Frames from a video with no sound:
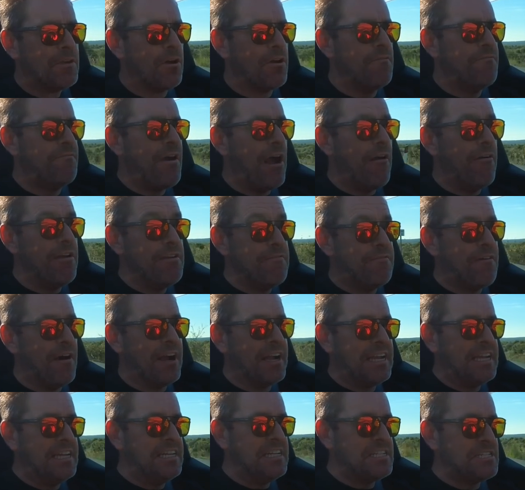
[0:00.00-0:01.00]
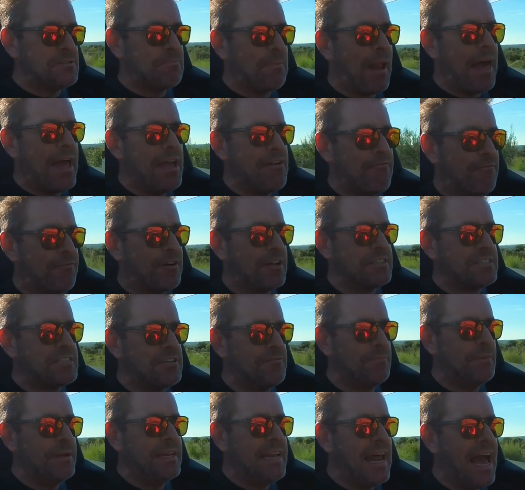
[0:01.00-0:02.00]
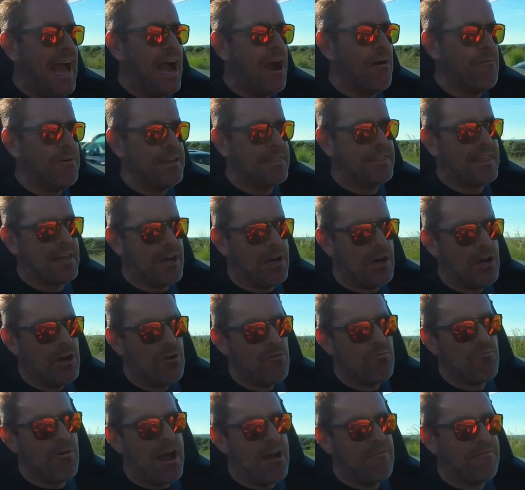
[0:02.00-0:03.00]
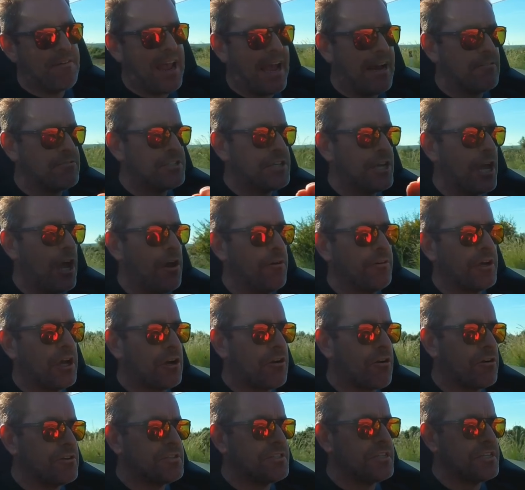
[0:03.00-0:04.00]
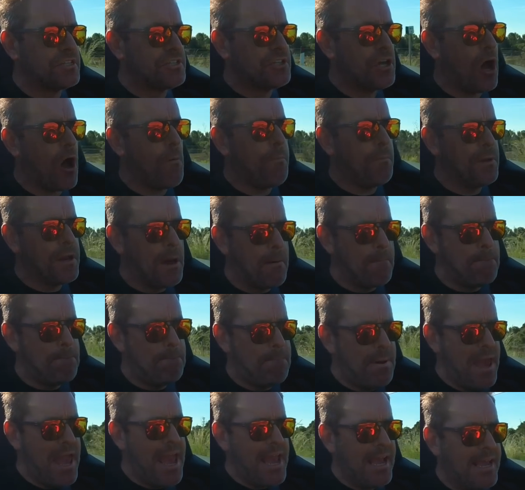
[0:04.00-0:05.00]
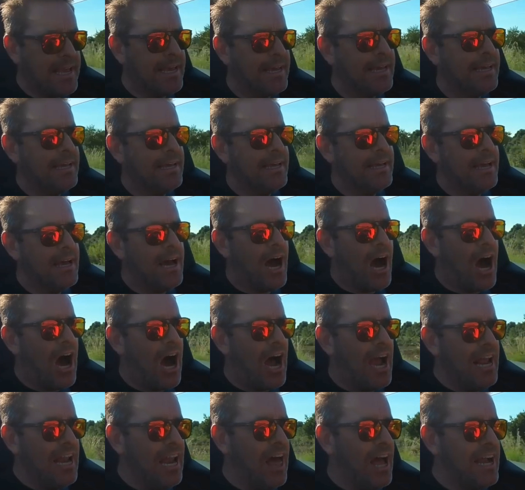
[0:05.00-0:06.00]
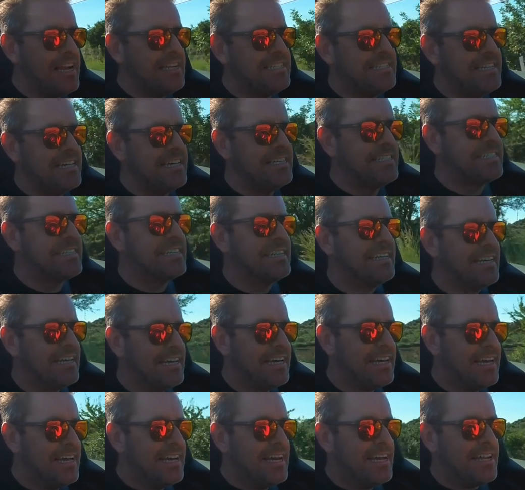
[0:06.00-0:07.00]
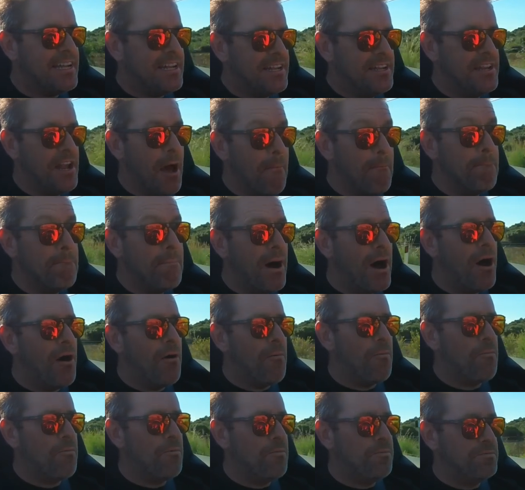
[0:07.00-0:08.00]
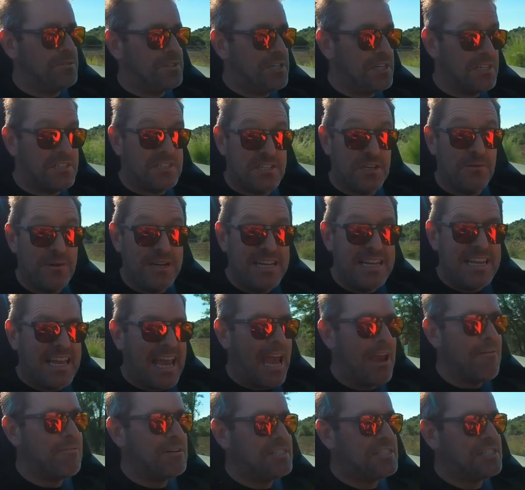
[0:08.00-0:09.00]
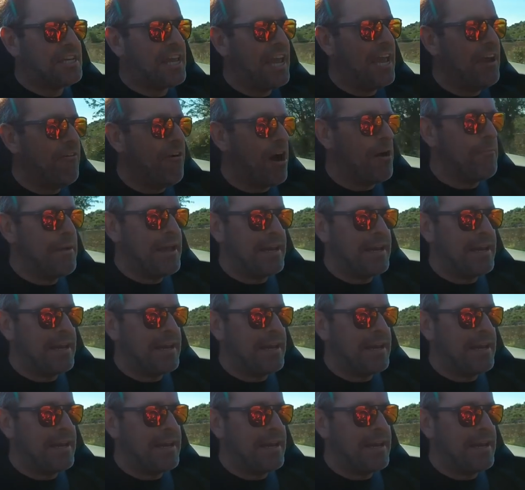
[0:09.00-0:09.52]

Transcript: got a very funky display in front of me now with the rev counter going across the top and a big highlighted number to indicate which gear I'm